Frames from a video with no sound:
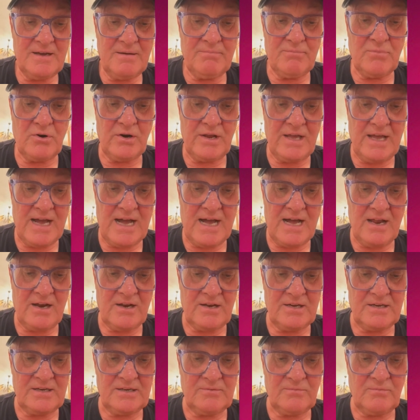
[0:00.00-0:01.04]

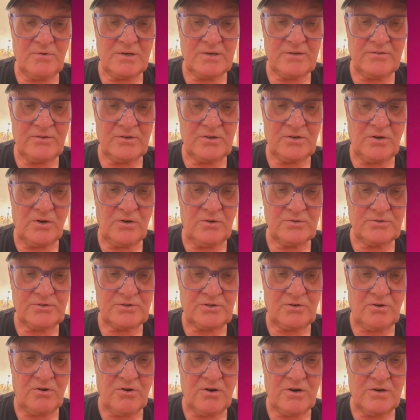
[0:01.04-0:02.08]
Musiala, one of the goal
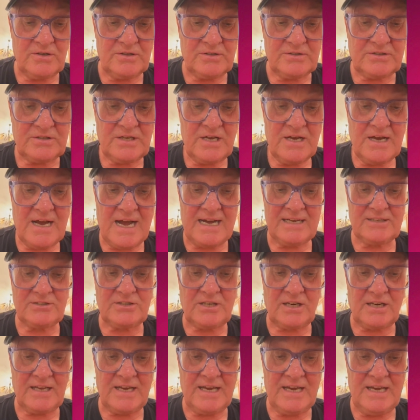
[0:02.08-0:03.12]
scorers,
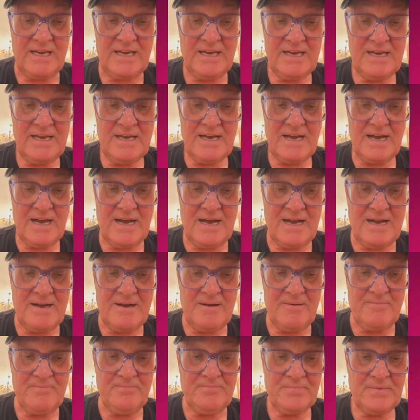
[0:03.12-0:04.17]
actually,
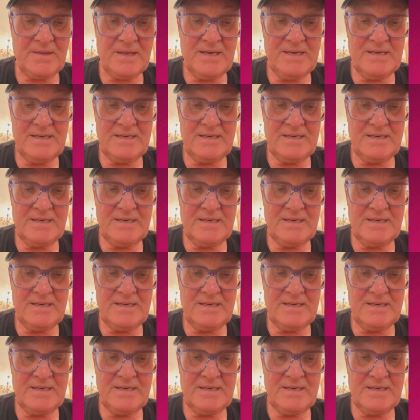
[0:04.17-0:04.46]
um,